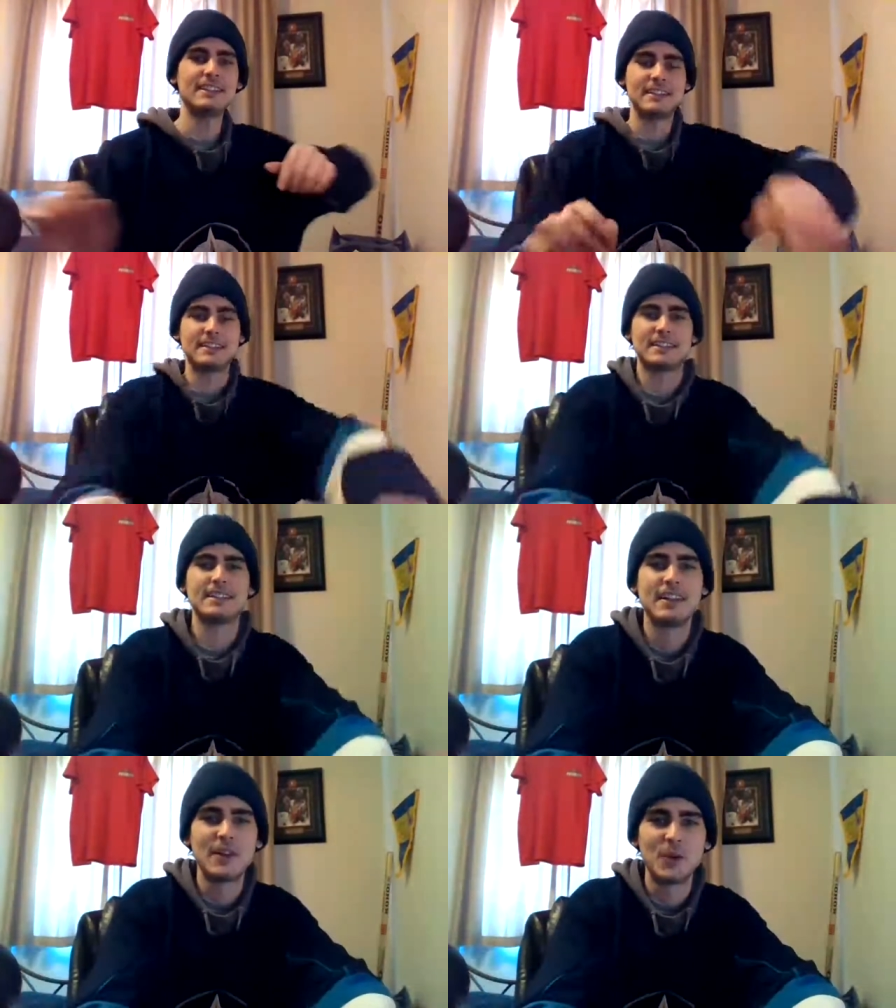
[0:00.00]

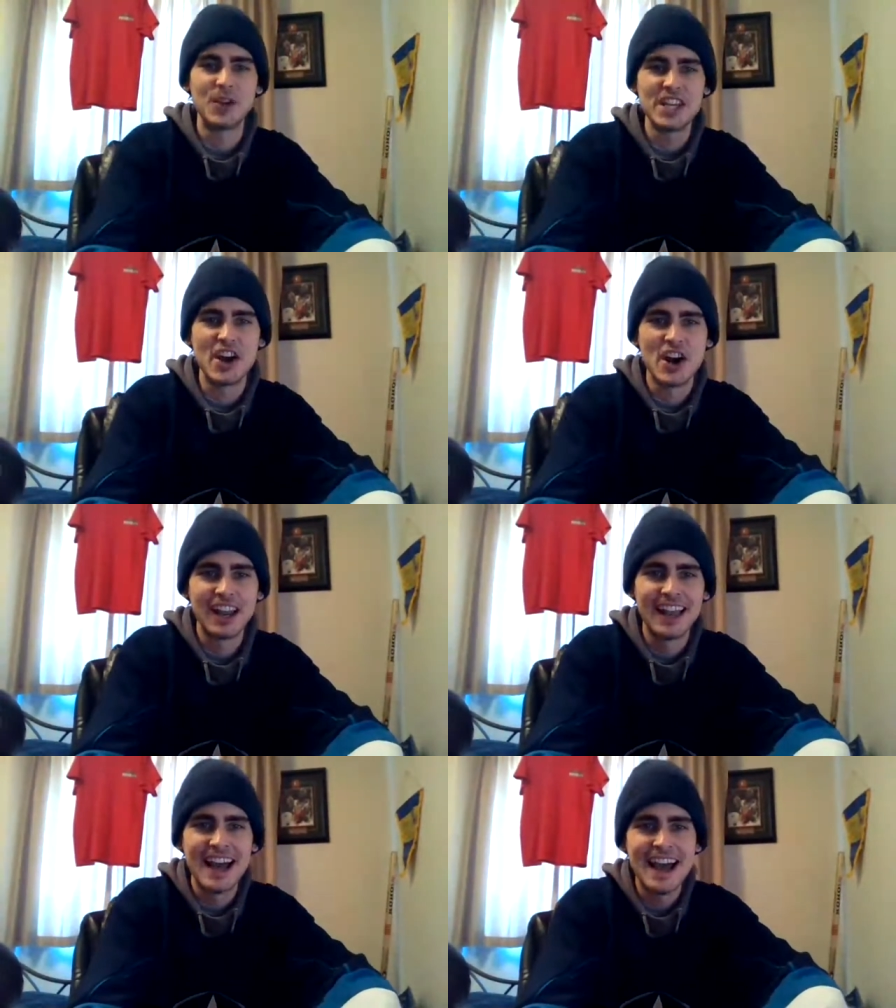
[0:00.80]
We are
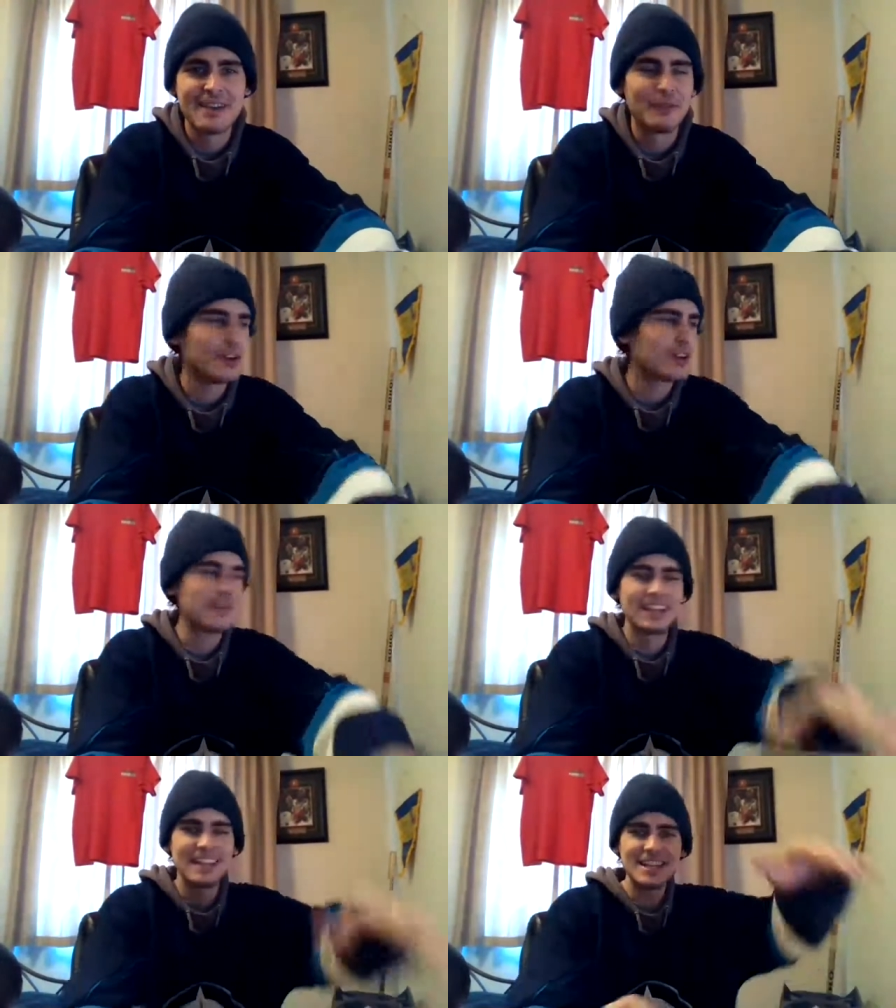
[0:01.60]
live. Welcome in,
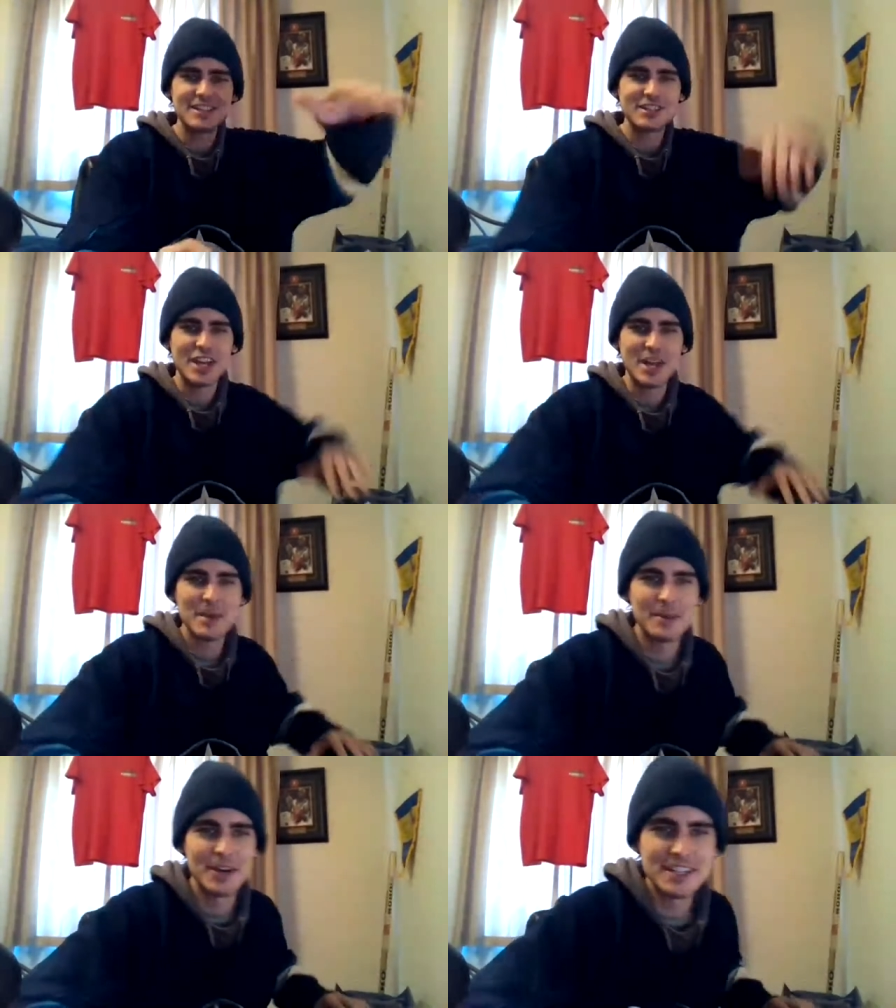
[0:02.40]
ladies and gentlemen,
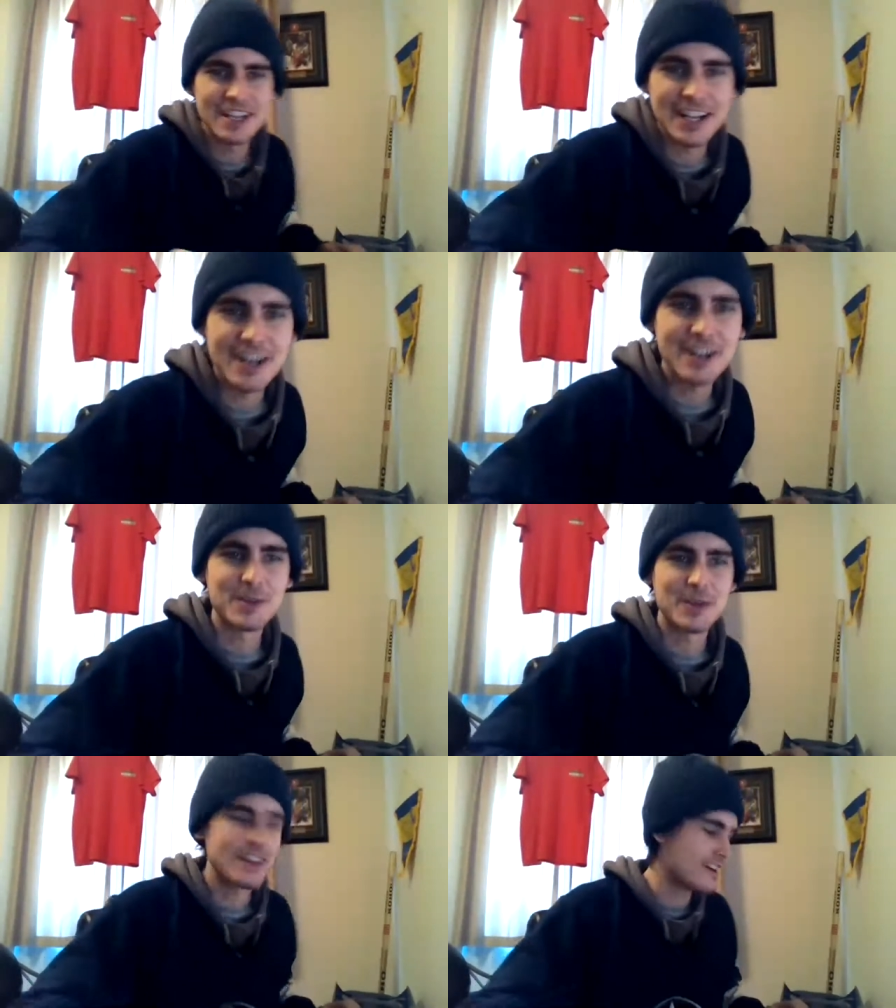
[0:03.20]
boys and girls. We
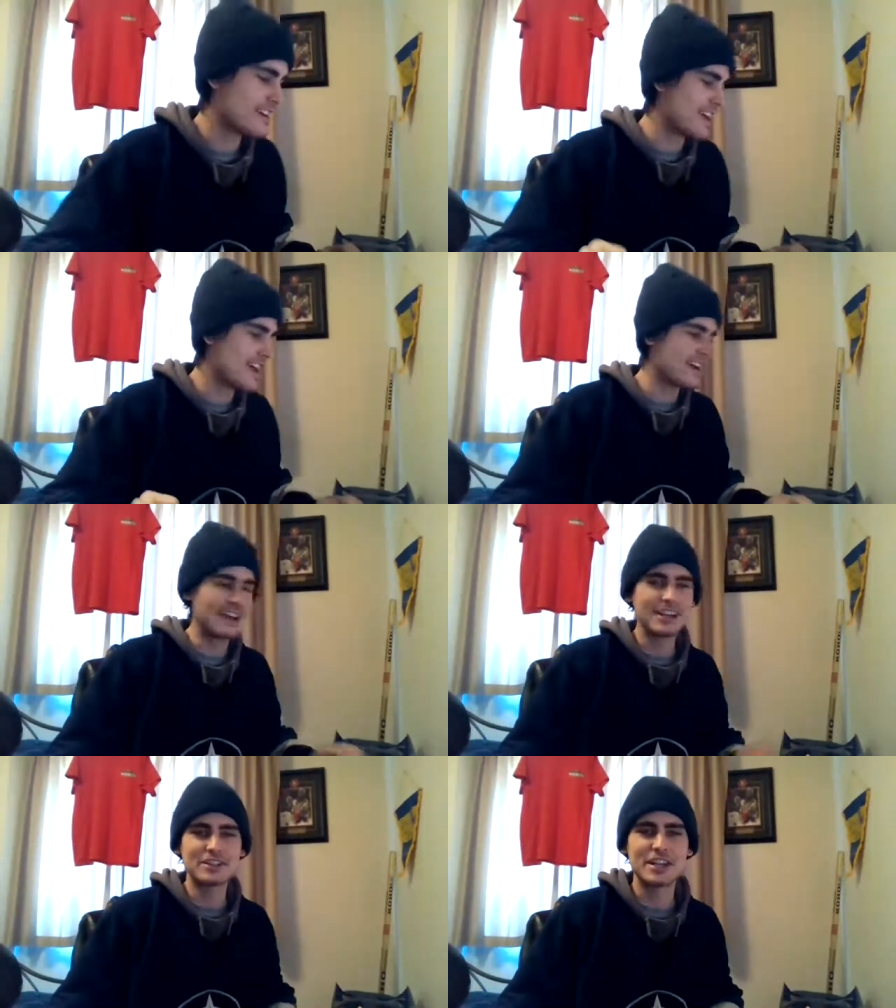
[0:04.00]
are here.
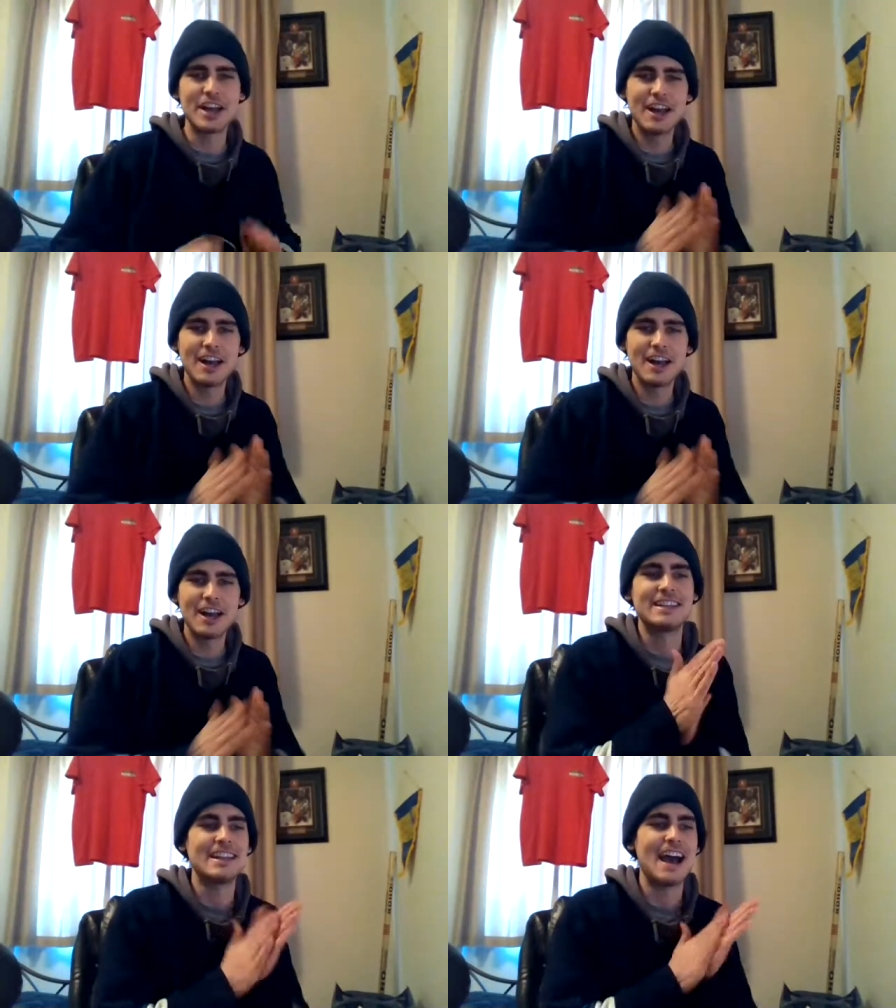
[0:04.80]
NHL
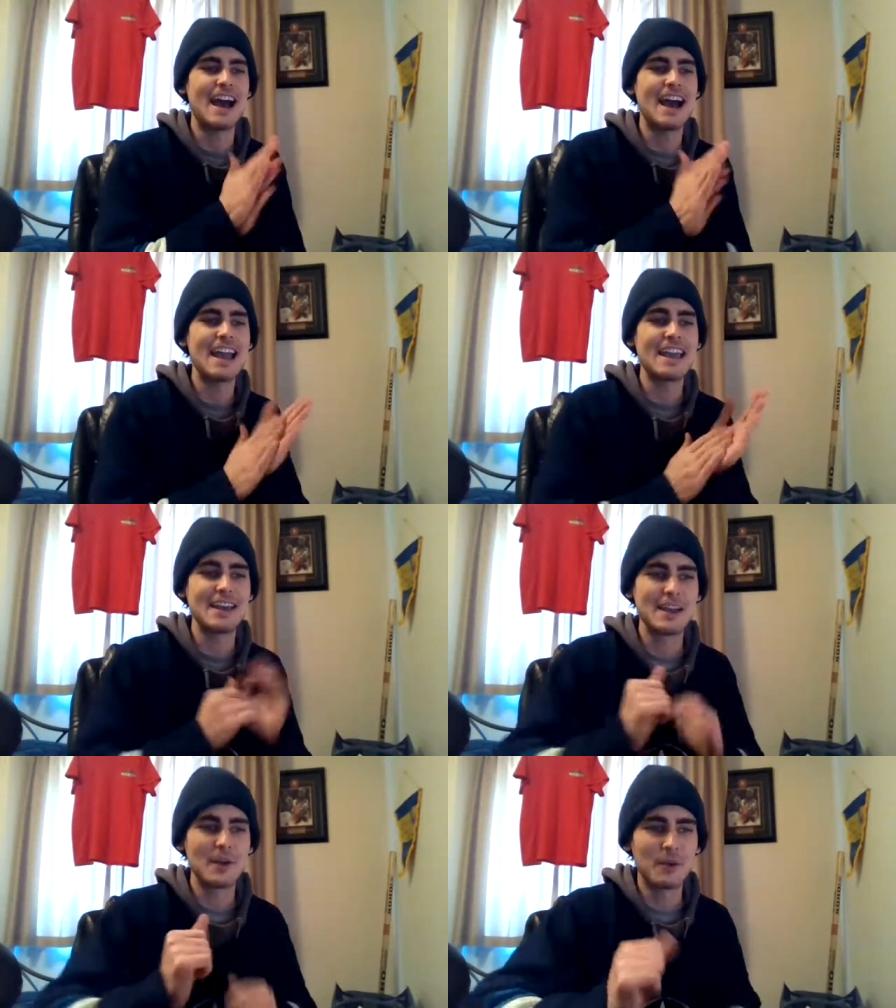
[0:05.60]
is nigh.
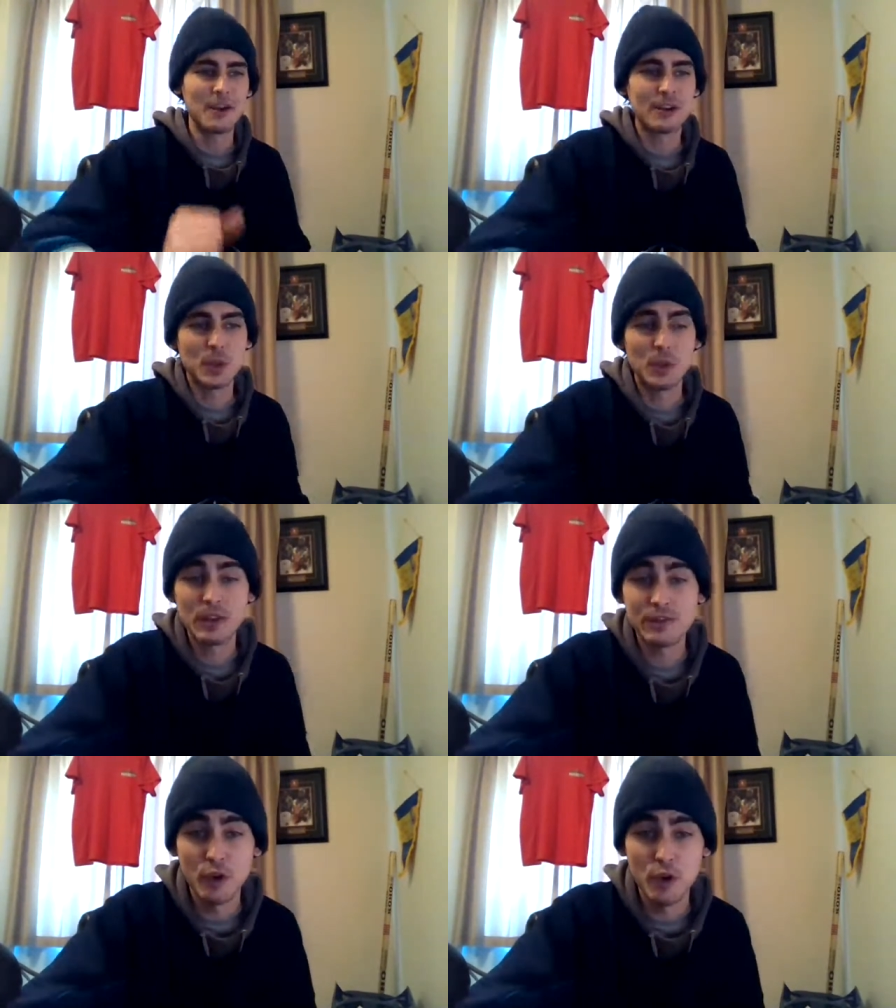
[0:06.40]
We are
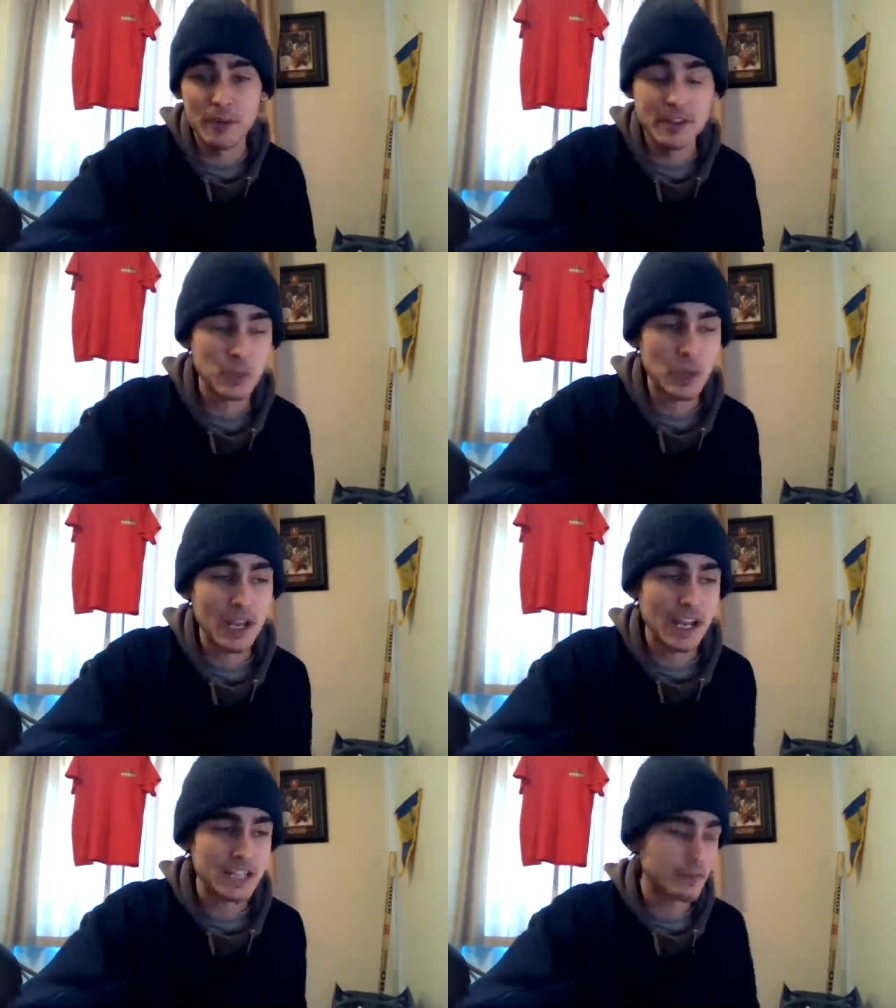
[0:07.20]
24 minutes away, guys,
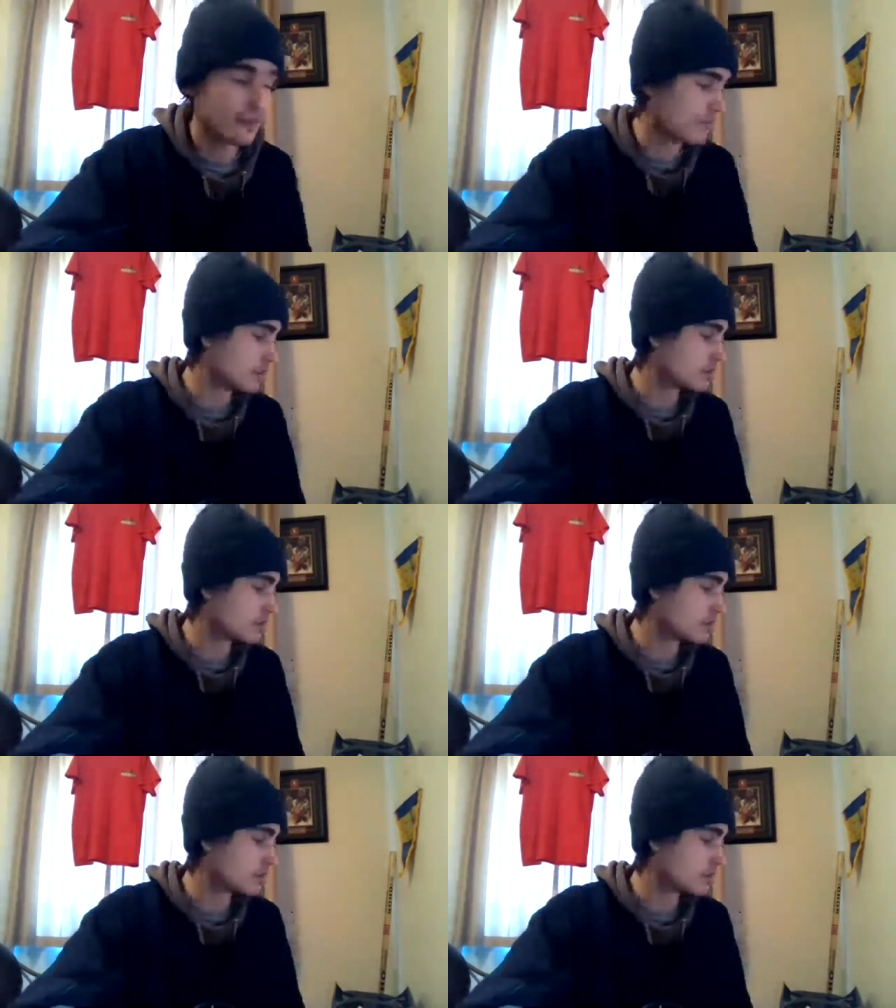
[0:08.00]
from the first two